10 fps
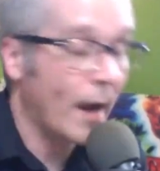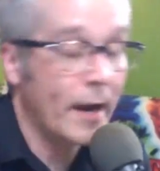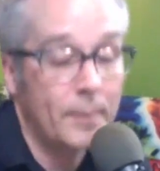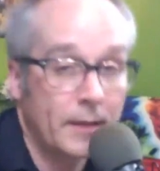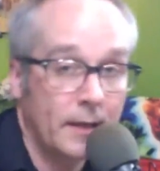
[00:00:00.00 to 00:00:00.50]

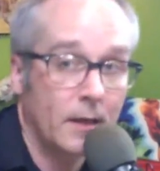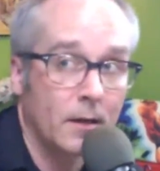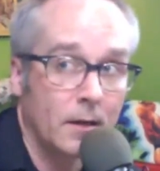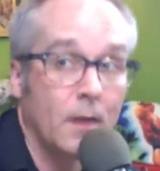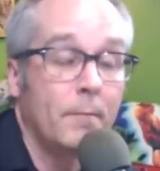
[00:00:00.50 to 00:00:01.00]
I mean, like
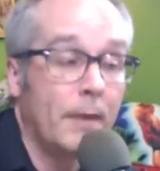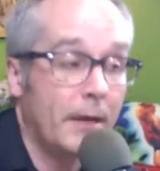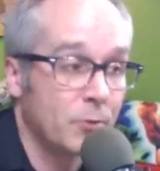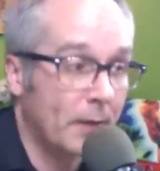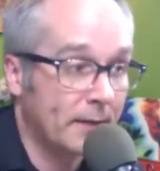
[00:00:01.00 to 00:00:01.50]
a, a
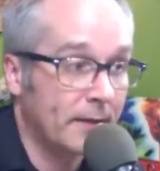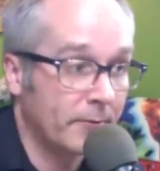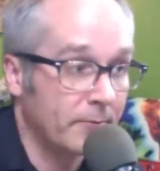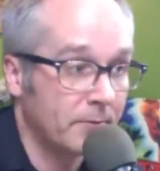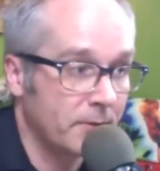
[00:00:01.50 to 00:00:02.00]
major way to
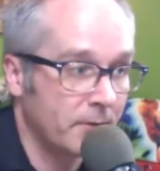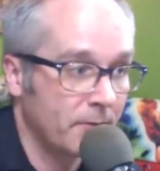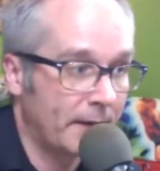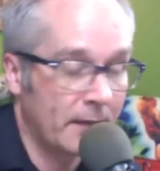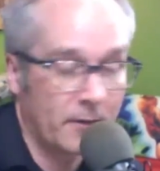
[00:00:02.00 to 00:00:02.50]
give to
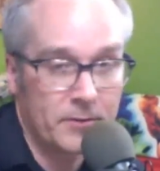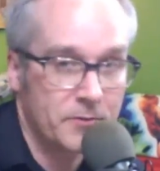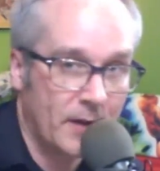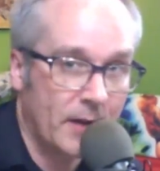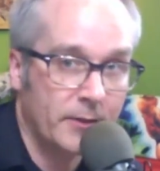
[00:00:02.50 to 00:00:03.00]
find out if there's
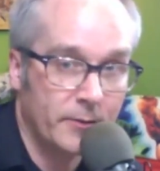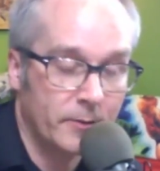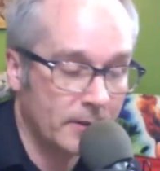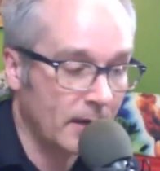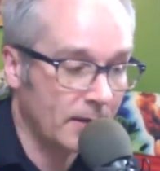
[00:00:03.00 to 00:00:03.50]
value
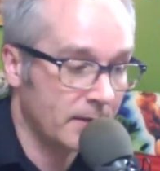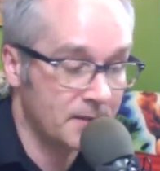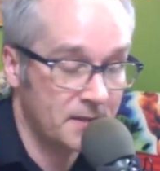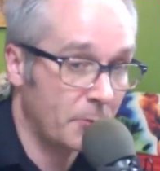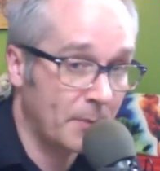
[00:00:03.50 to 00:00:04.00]
in context
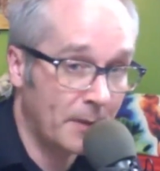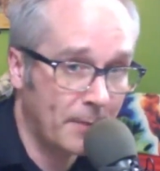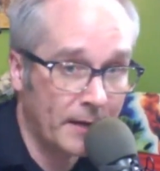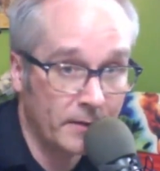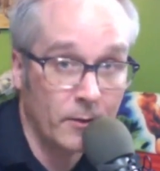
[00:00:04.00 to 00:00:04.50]
is if you're being
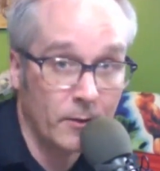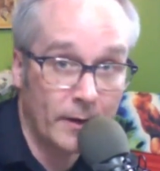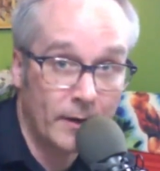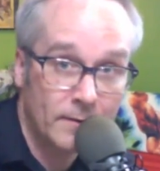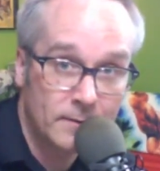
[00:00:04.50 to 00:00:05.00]
paid to go
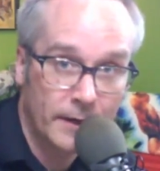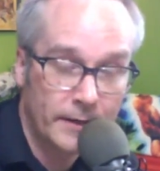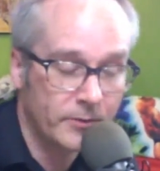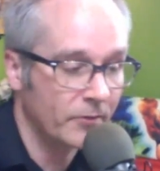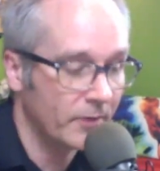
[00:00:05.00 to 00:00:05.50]
there,
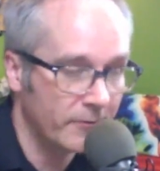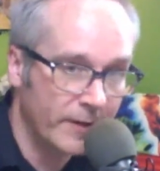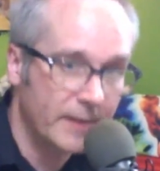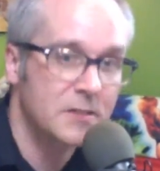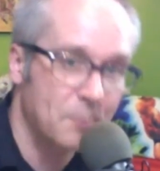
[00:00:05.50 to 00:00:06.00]
right? So if the
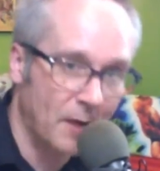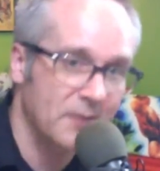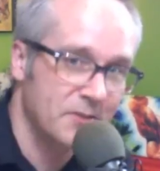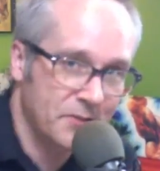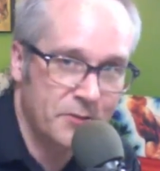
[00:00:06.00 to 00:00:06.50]
event
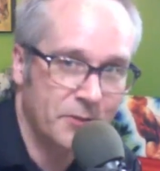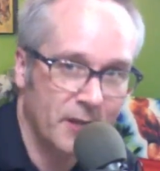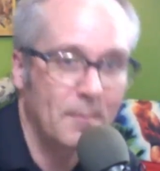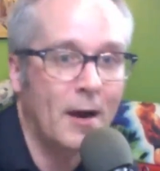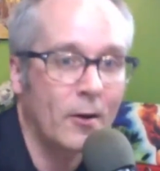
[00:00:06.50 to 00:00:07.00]
sponsors you to
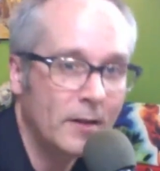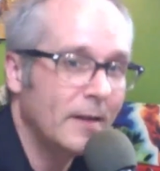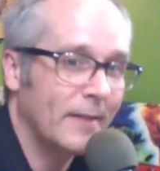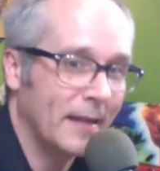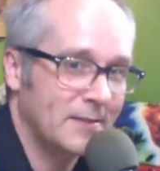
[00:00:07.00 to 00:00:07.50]
come out,
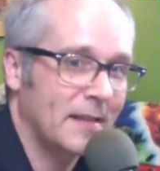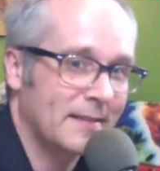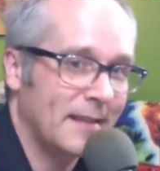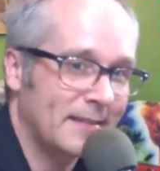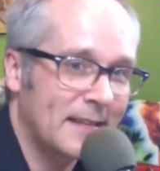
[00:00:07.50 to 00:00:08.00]
that's
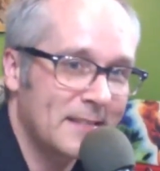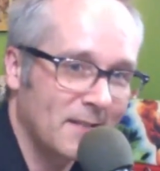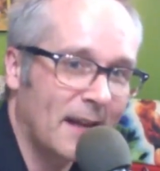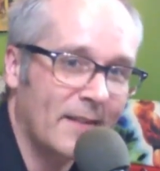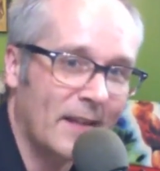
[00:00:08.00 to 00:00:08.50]
that that takes a
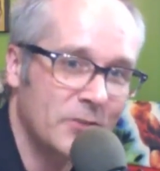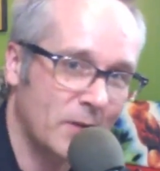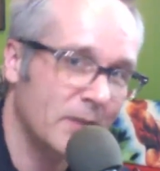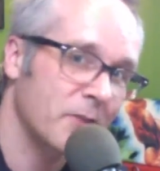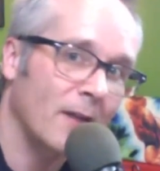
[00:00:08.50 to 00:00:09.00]
lot of that
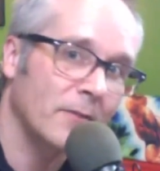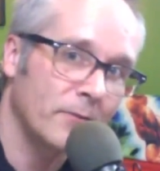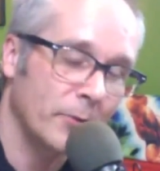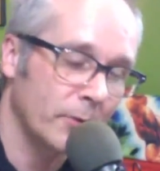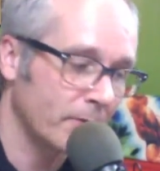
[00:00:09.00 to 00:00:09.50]
stress off
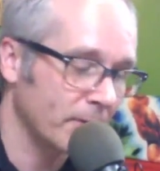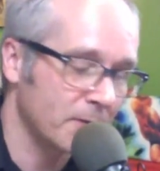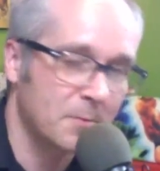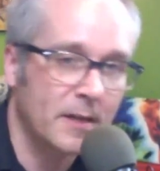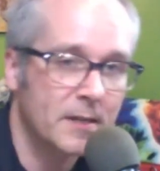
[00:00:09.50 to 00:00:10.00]
of you in the
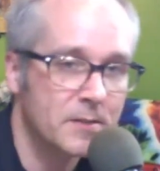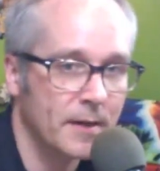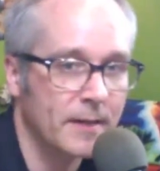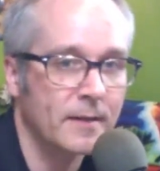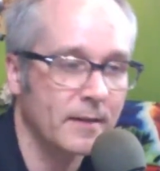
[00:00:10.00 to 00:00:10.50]
first place,
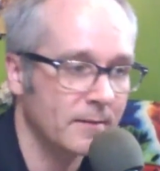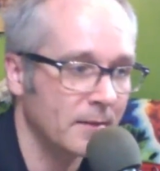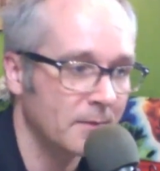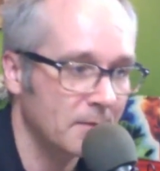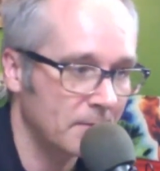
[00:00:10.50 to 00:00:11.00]
right? And it,
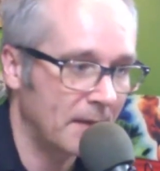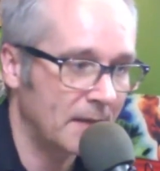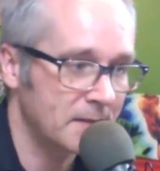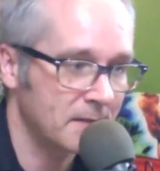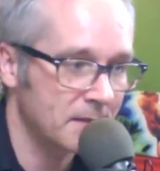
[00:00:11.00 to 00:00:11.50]
it
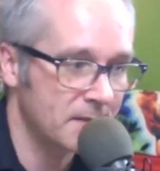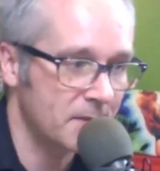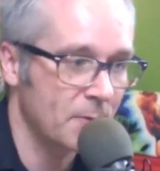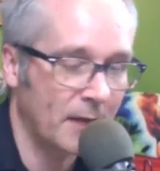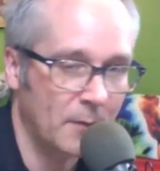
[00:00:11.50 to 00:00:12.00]
makes the
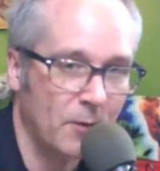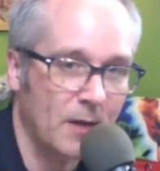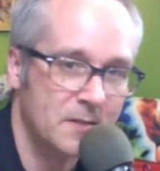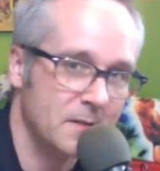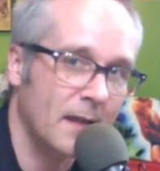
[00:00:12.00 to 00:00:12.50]
decision making
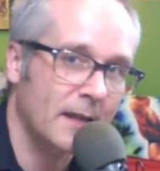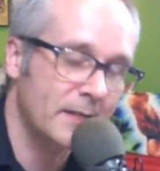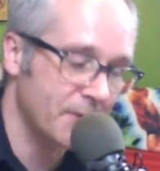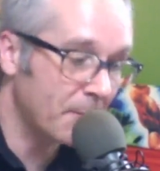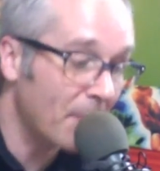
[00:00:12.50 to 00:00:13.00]
process a lot
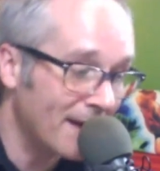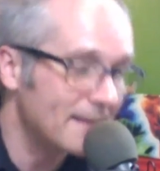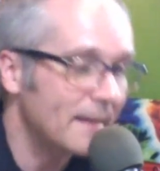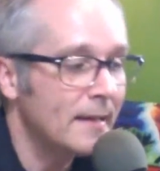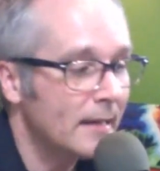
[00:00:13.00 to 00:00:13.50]
easier. But
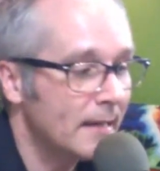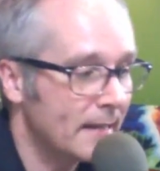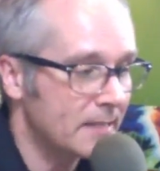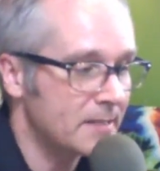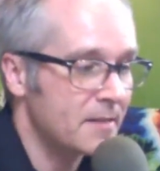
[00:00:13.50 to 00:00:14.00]

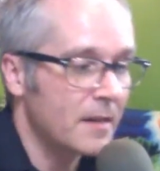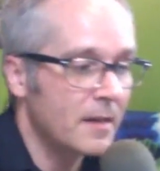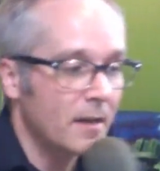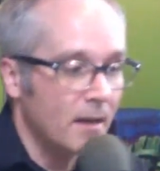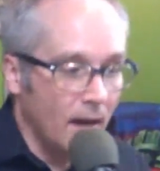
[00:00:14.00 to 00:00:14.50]
that's
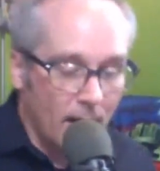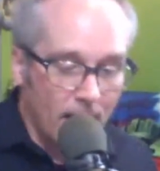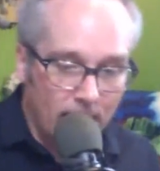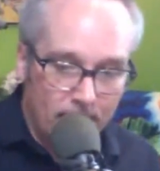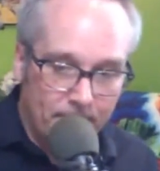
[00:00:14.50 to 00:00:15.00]

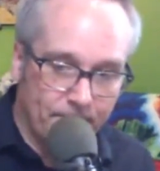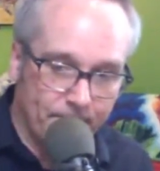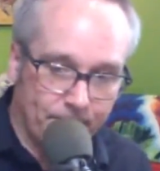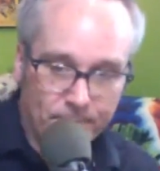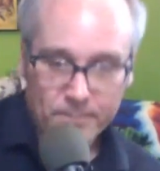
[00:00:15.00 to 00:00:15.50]
um,
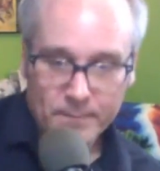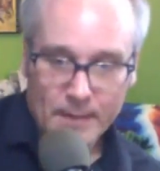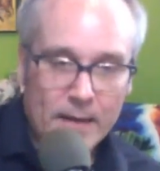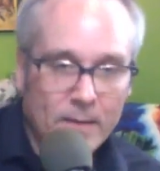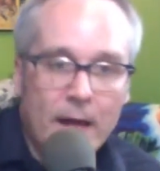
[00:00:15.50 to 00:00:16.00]

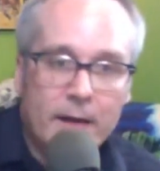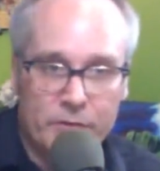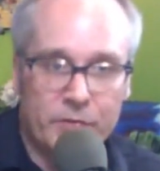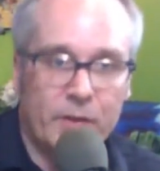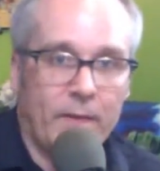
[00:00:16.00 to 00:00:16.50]
not a lot of
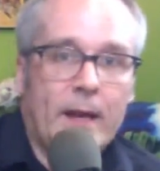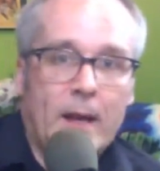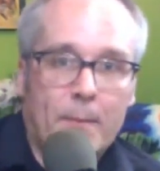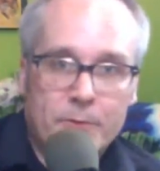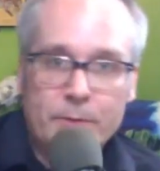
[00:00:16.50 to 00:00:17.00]
us get that
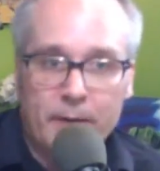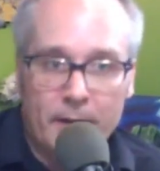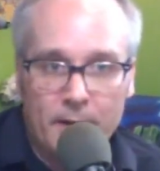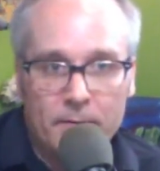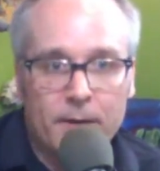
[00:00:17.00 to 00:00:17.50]

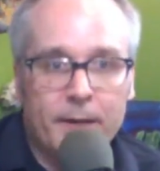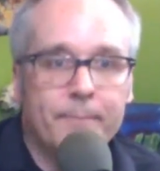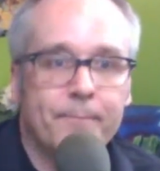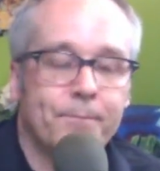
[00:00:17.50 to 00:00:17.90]
opportunity, right?